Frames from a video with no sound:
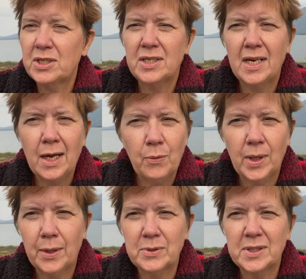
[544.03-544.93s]
not what
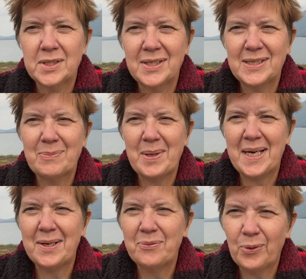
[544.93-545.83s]
I was
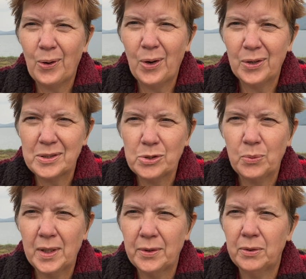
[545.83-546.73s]
anticipating for August
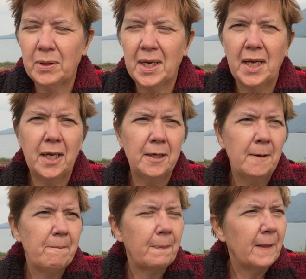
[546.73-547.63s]
weather, and
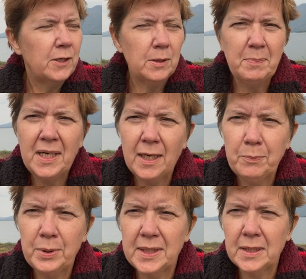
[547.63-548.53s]
it's a bit
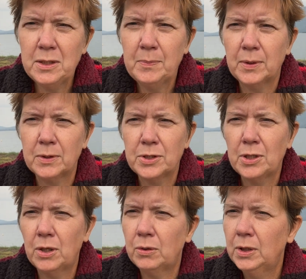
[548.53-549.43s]
unpredictable.
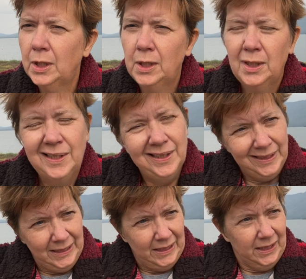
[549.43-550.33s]
So
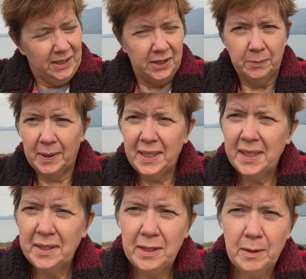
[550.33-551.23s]
you might
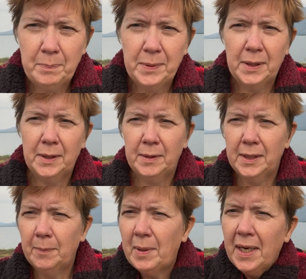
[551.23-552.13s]
end up
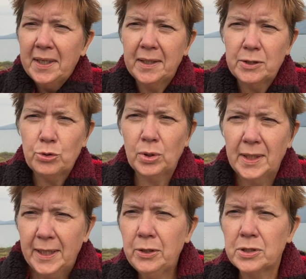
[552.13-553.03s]
buying extra
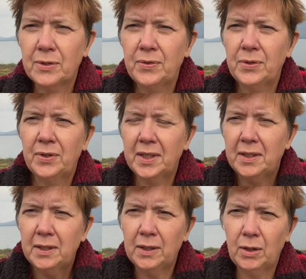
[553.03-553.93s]
layers if you
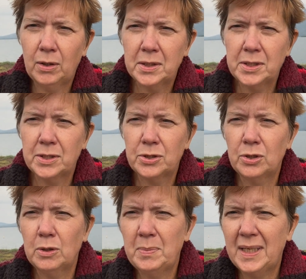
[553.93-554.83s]
think August is
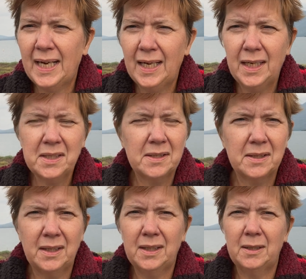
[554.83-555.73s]
going to be hot.
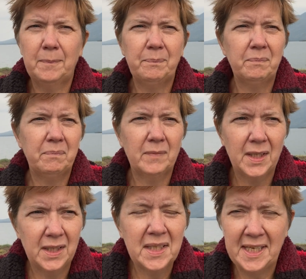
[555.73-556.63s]

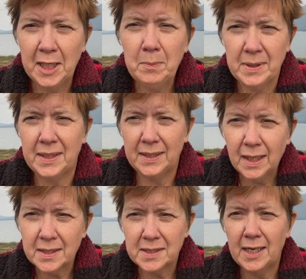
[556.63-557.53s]
It can be,
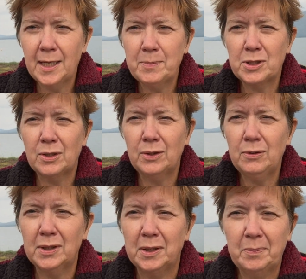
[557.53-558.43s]
yes,
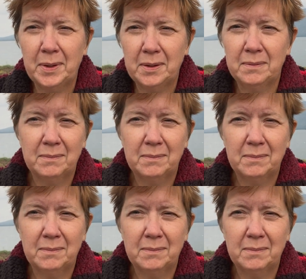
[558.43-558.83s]
absolutely. But